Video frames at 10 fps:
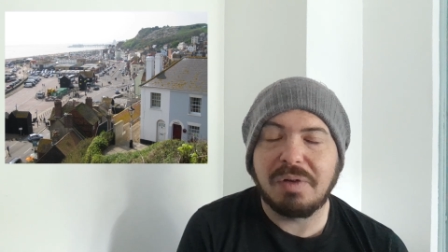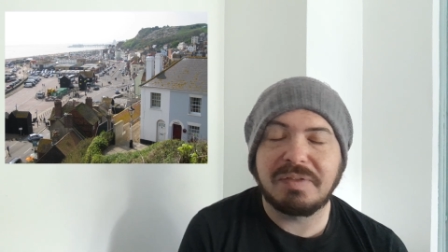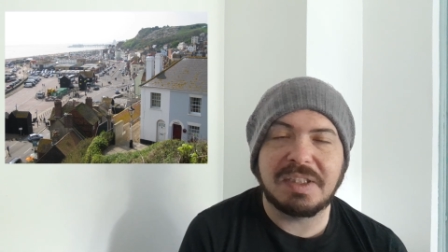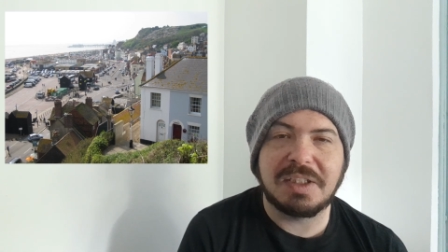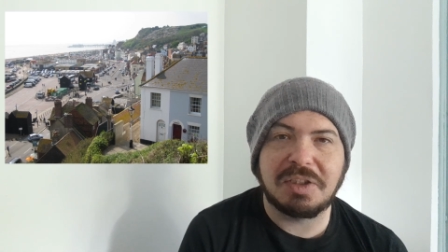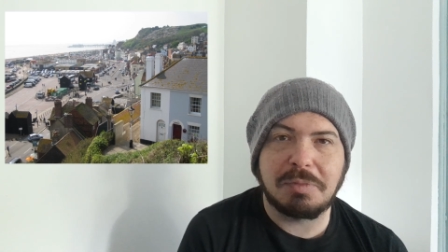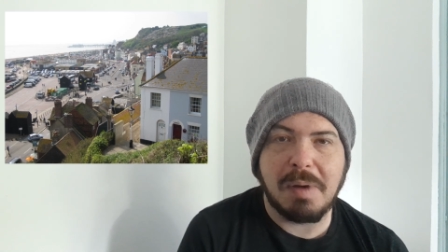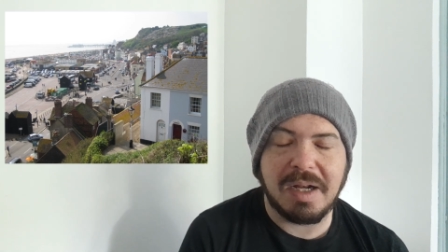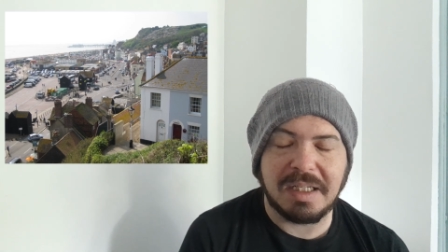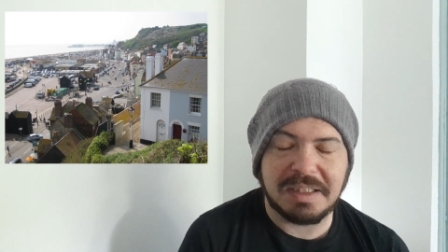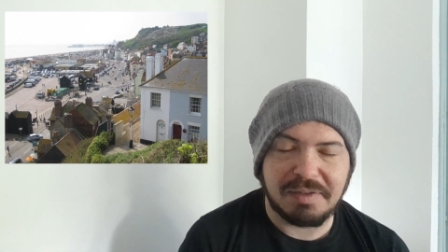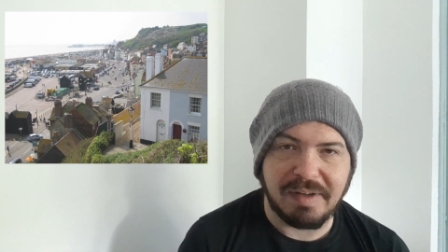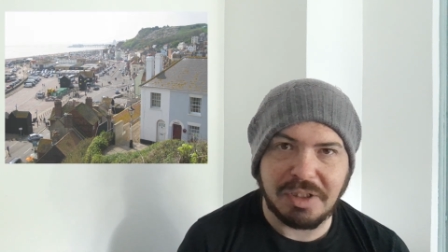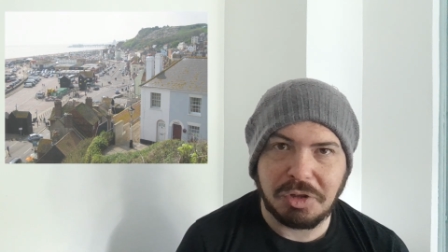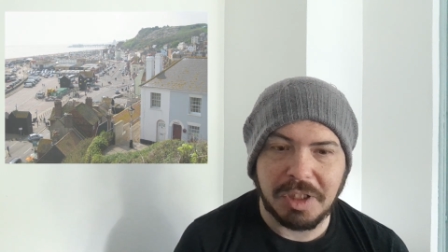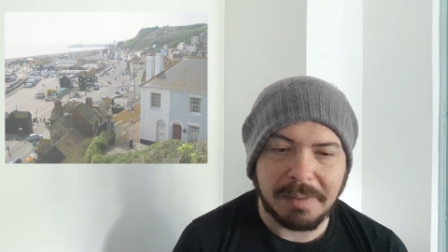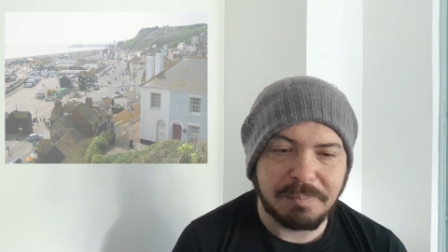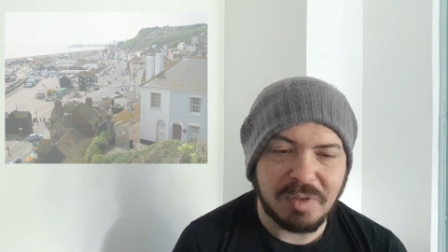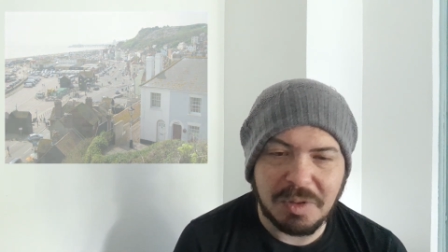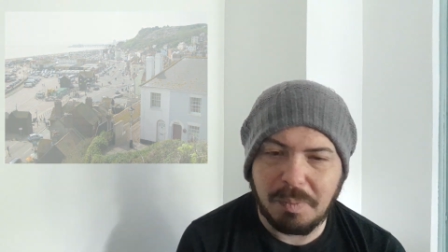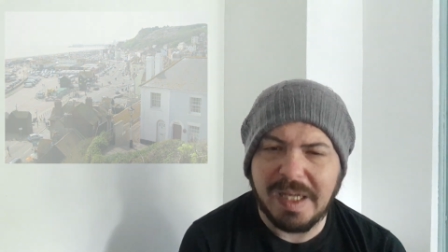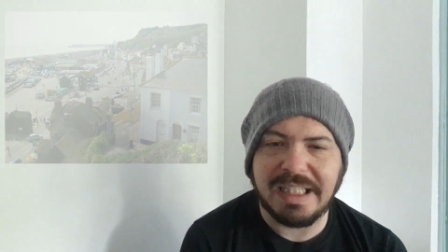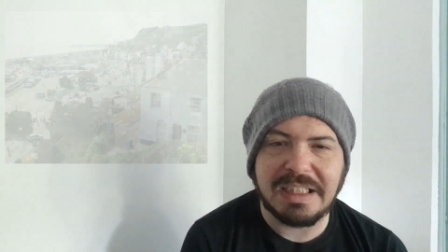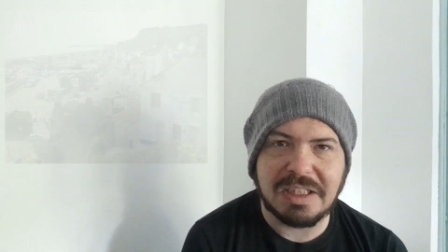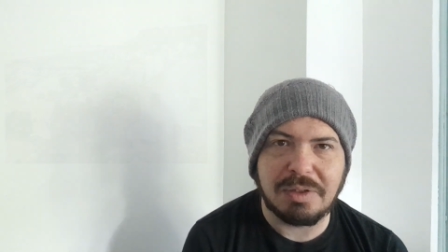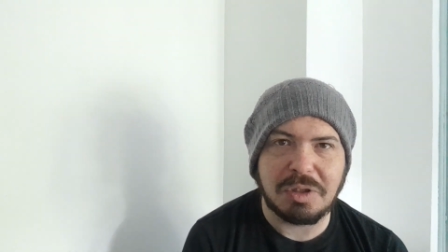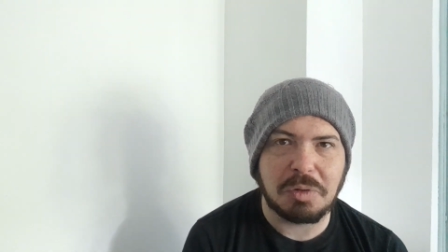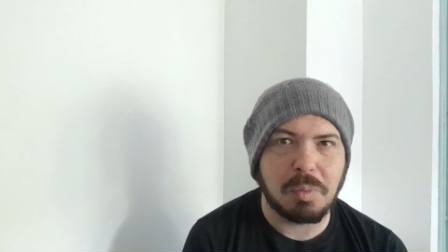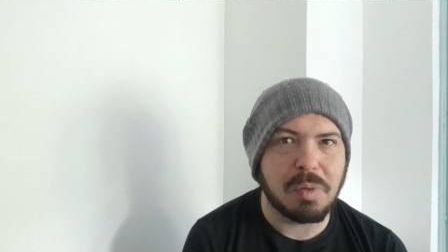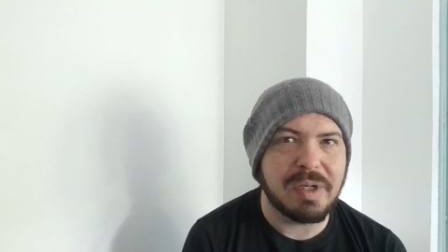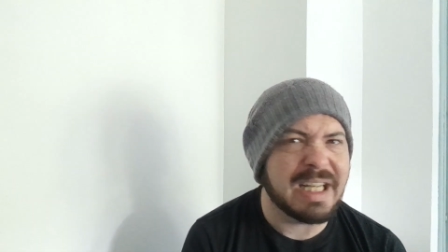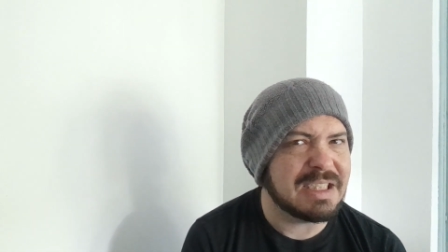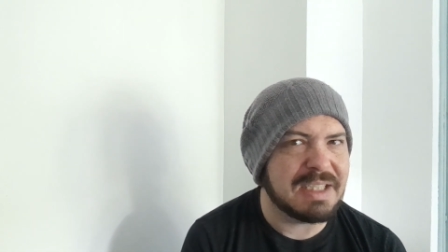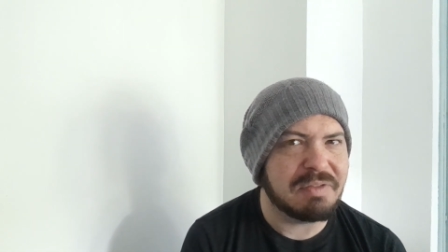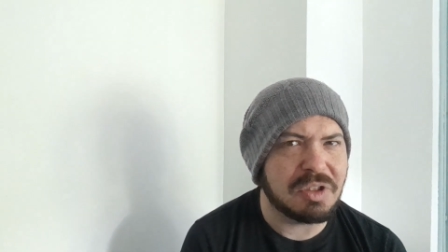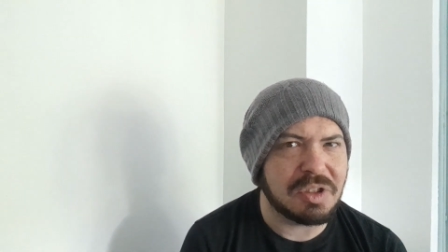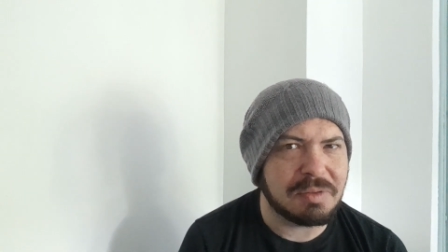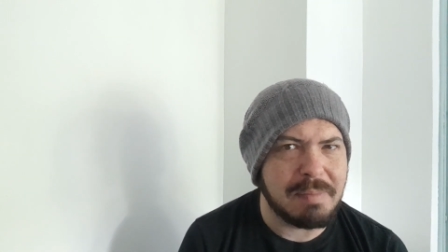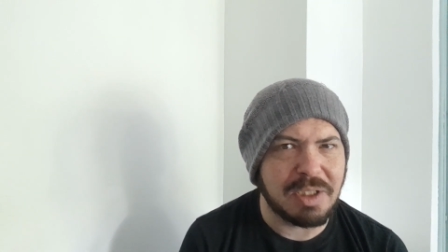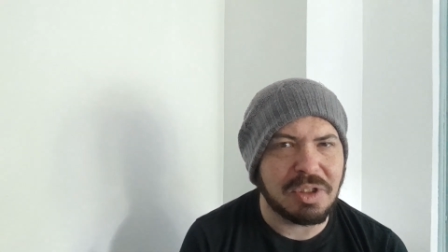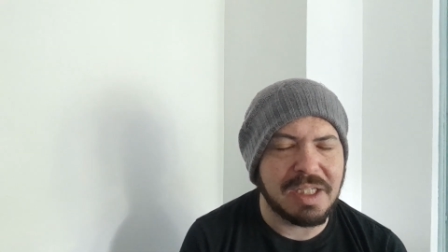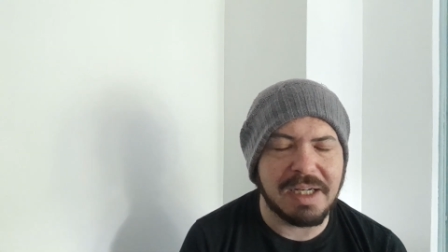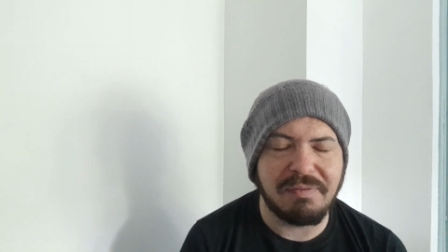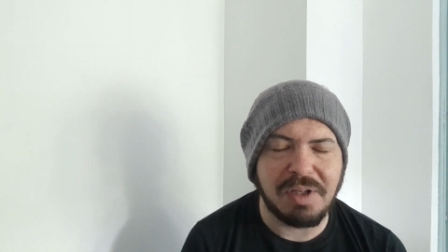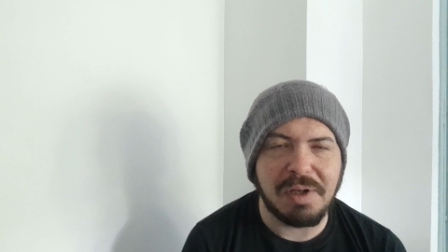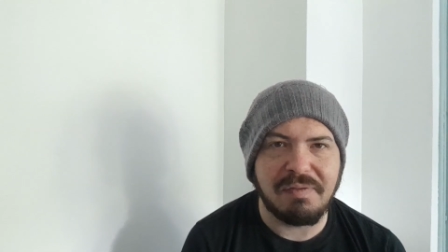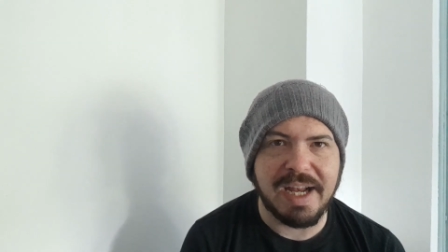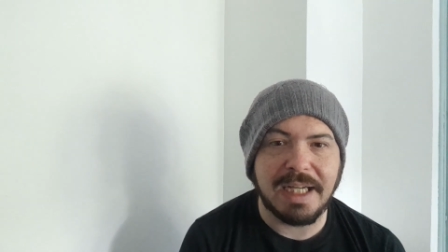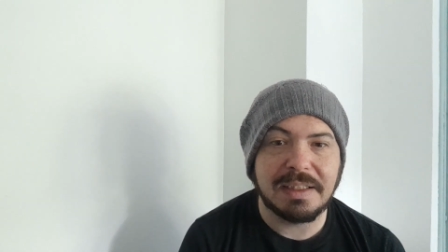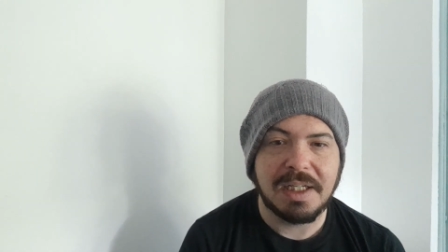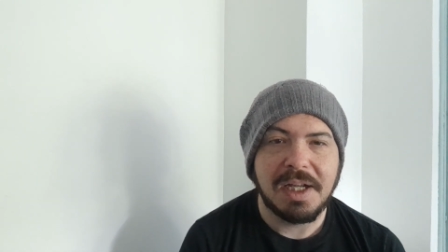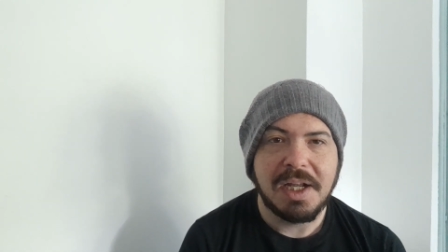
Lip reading: and obviously the Smuggler's Adventure. So there's plenty to explore, and that's even just mentioning a few things.